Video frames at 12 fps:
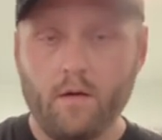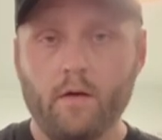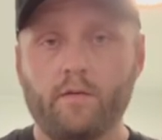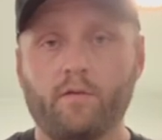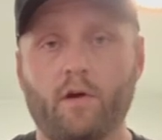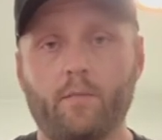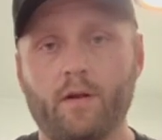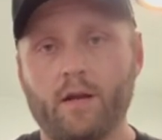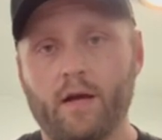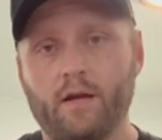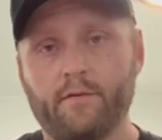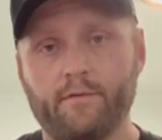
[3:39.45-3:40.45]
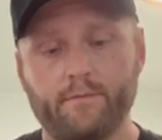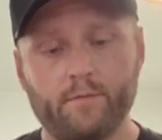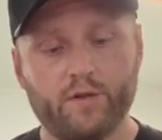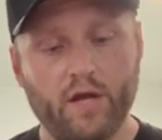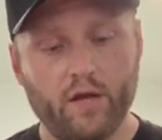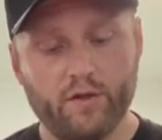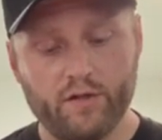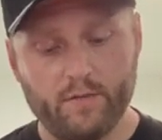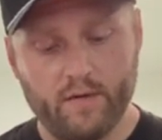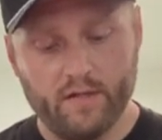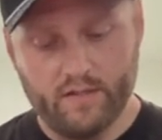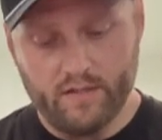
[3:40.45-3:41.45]
So I've been kind of challenging
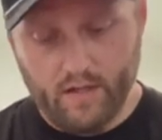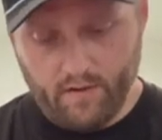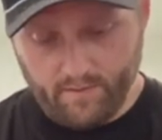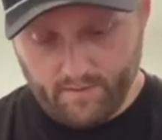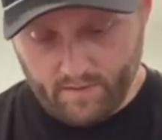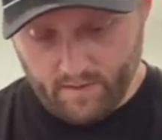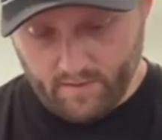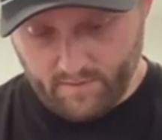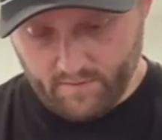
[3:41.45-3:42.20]
myself to give